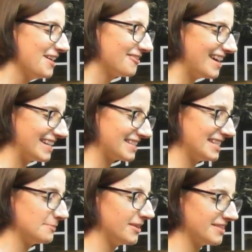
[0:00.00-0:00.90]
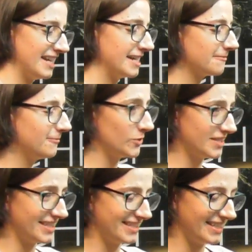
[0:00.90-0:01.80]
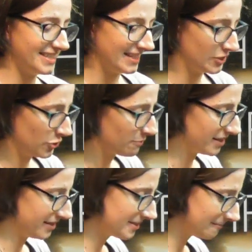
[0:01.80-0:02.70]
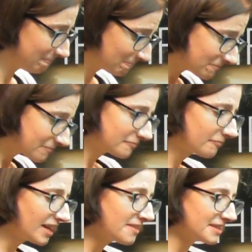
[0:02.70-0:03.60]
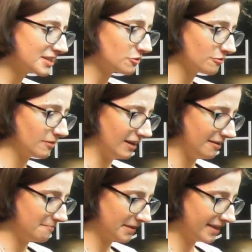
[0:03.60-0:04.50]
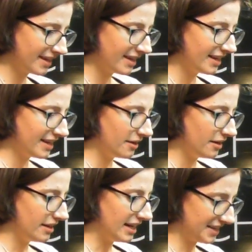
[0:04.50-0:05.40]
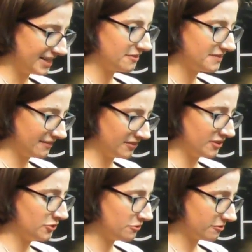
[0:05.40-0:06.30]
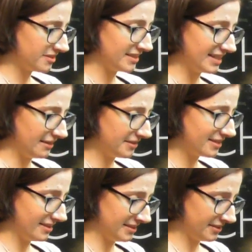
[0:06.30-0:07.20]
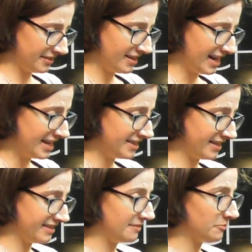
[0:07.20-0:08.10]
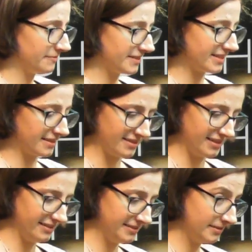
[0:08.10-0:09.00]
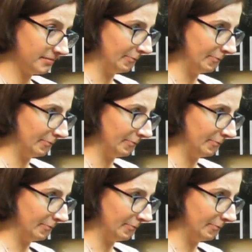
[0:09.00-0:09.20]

Right, this person has 4 sisters and 2 brothers. They grew up at the age of 7 at New Cross in southeast London, and then they moved to Southern Ireland.